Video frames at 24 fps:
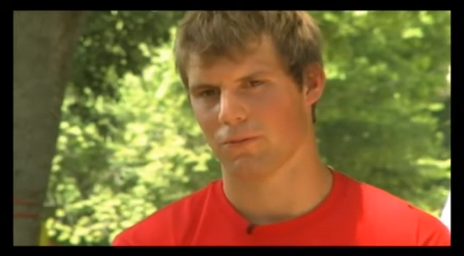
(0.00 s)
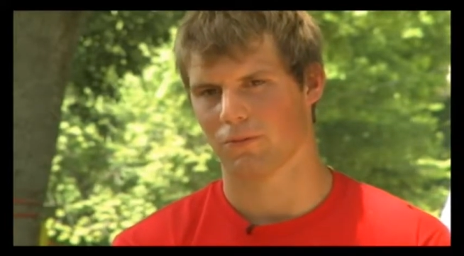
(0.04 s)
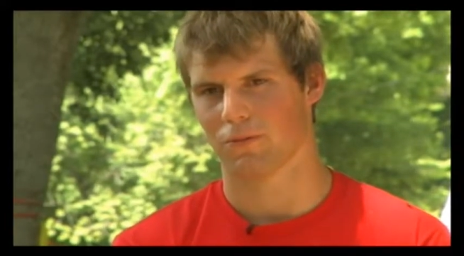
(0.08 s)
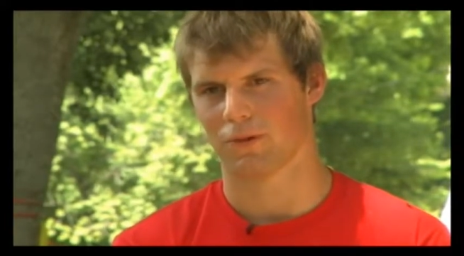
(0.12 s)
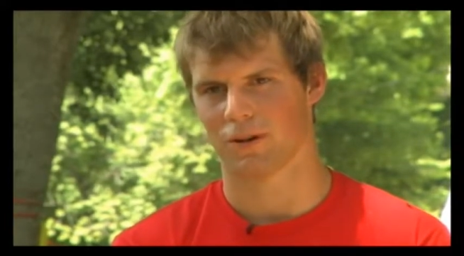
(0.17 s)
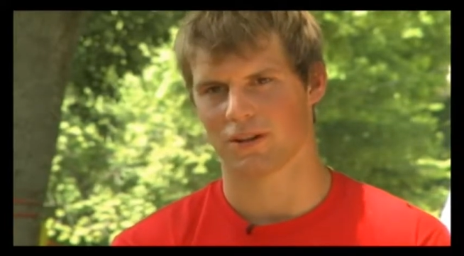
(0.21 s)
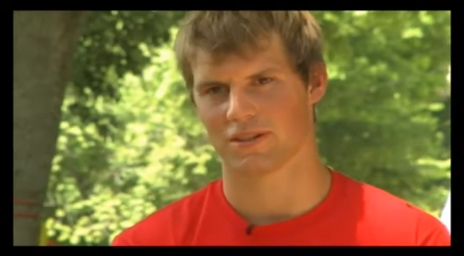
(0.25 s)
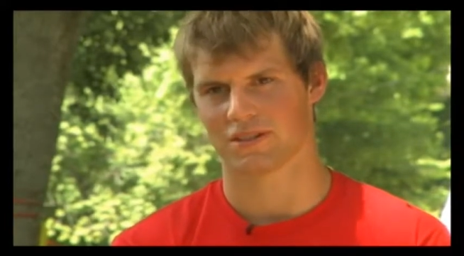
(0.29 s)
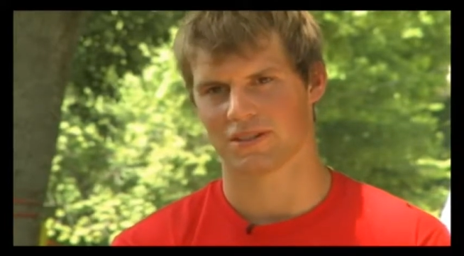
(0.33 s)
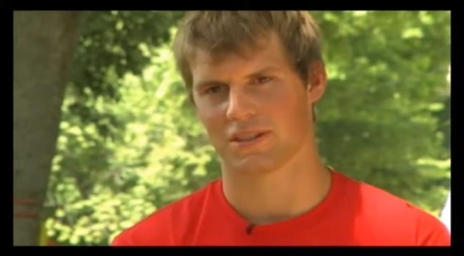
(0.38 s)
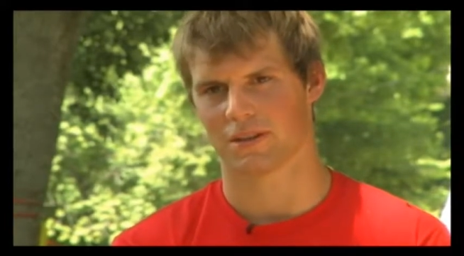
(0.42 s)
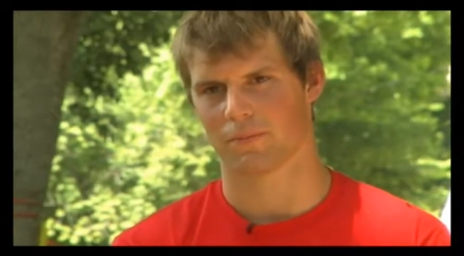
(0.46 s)

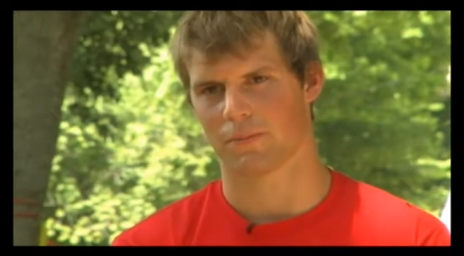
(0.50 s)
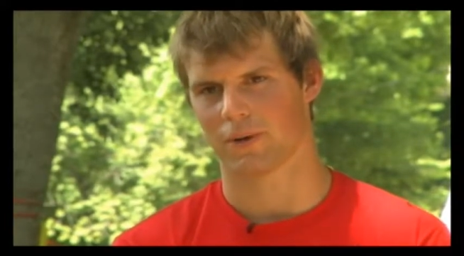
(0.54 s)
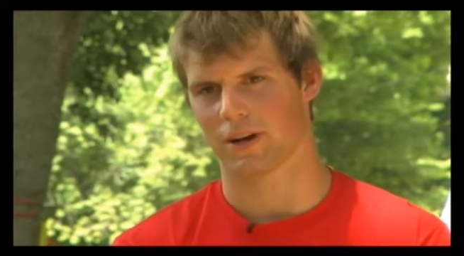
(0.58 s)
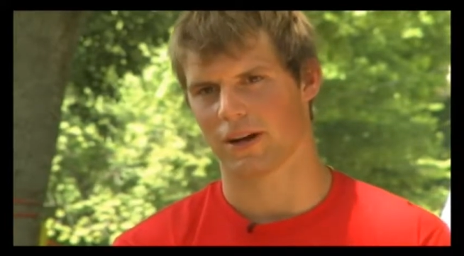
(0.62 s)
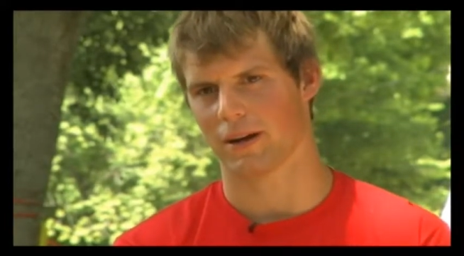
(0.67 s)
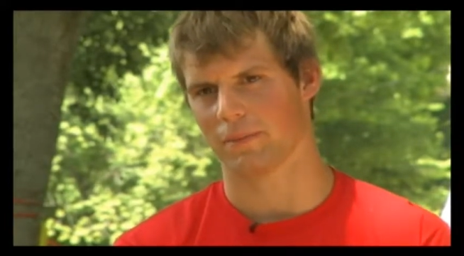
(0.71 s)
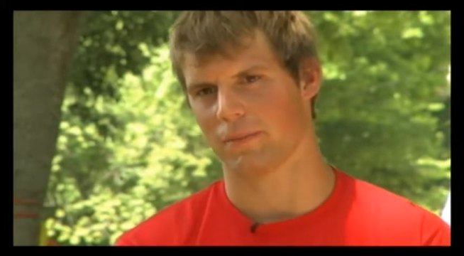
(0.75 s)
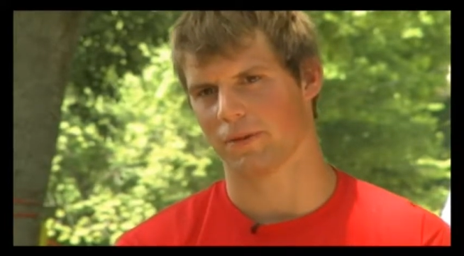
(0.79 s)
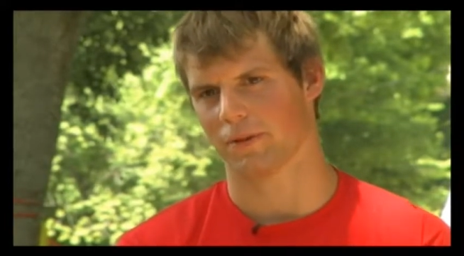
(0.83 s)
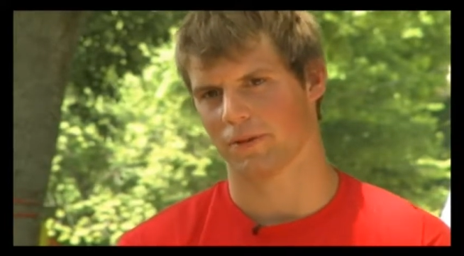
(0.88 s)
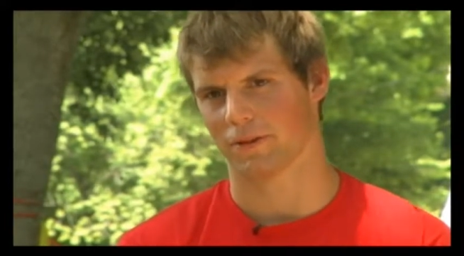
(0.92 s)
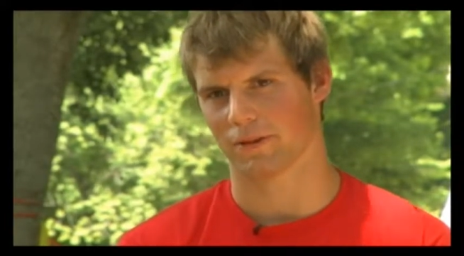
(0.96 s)
wasn't the
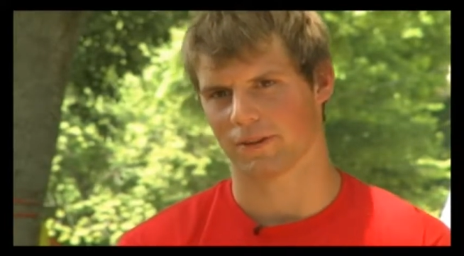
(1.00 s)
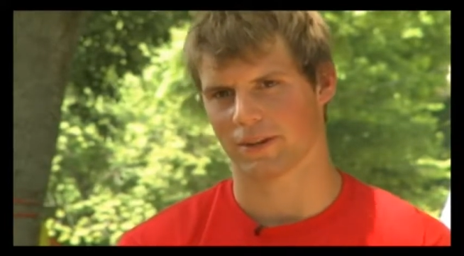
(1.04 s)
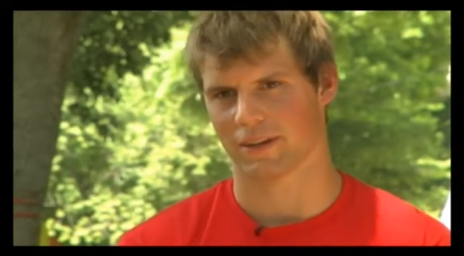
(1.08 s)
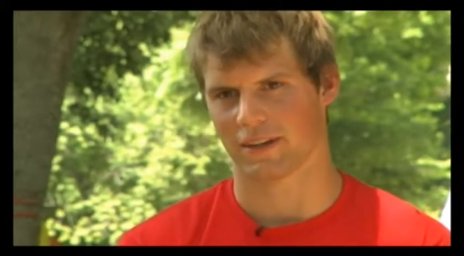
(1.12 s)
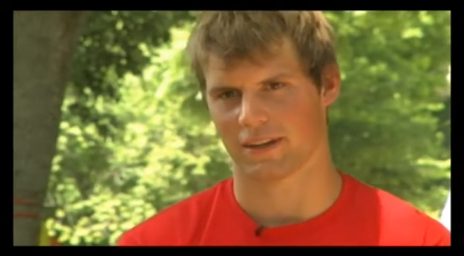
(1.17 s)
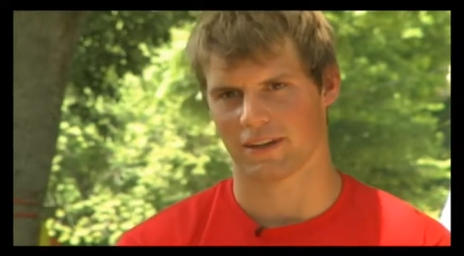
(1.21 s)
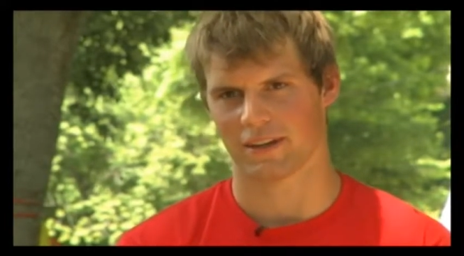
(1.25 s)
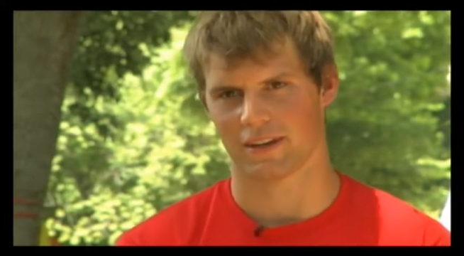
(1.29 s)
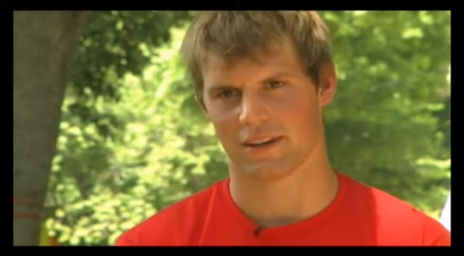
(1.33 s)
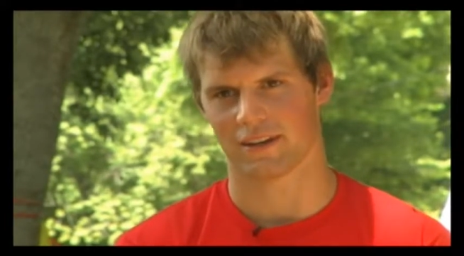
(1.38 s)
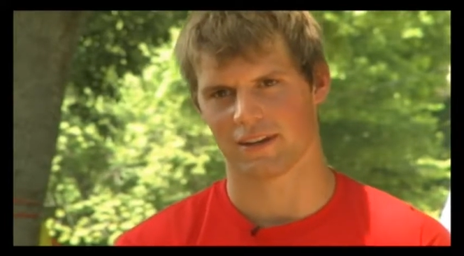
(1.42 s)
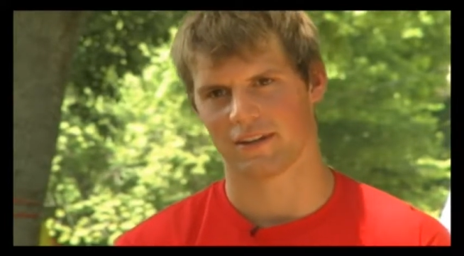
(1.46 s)
popular
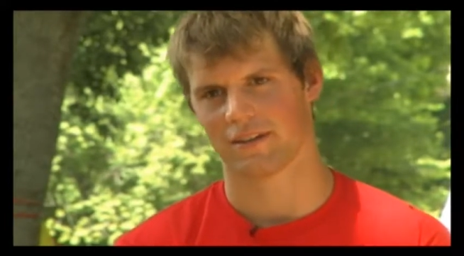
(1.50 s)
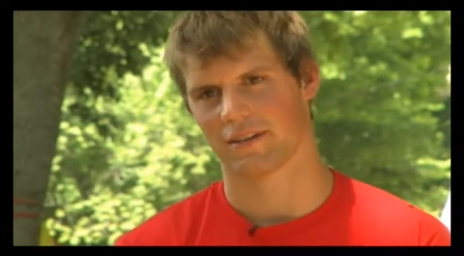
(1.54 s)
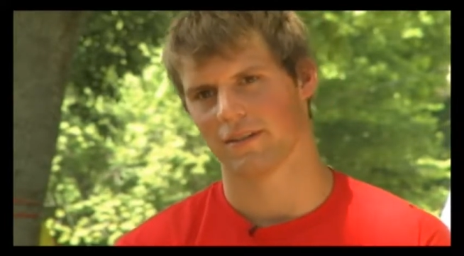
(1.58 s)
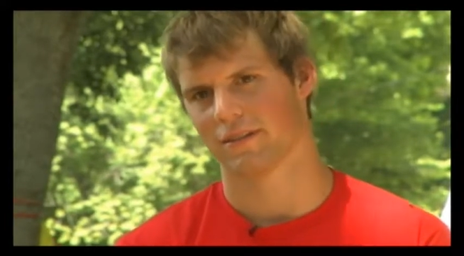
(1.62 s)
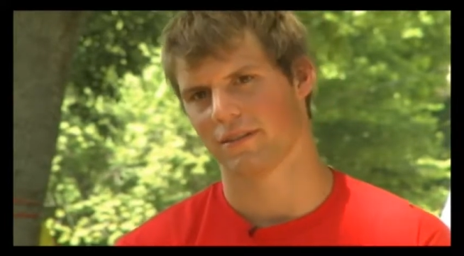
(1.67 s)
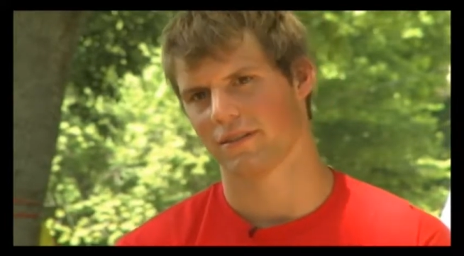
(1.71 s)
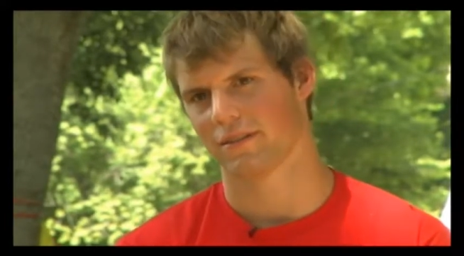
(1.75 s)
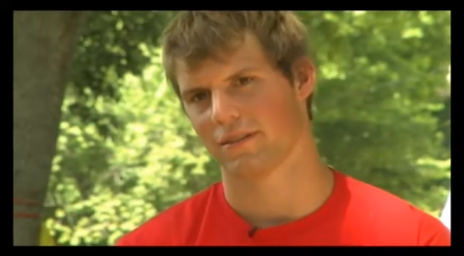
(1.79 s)
kid.